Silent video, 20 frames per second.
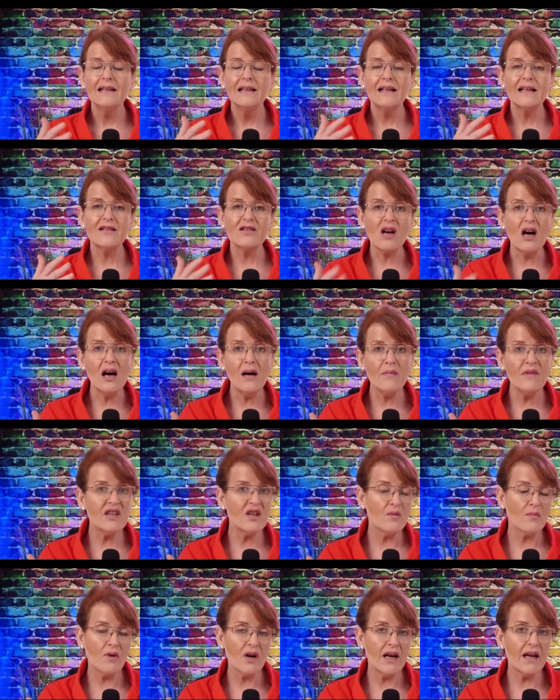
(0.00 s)
a Tom in
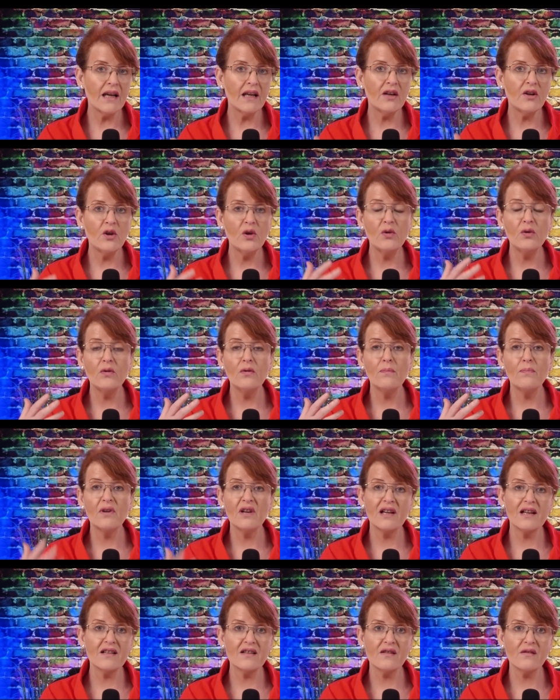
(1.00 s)
their brain who predicts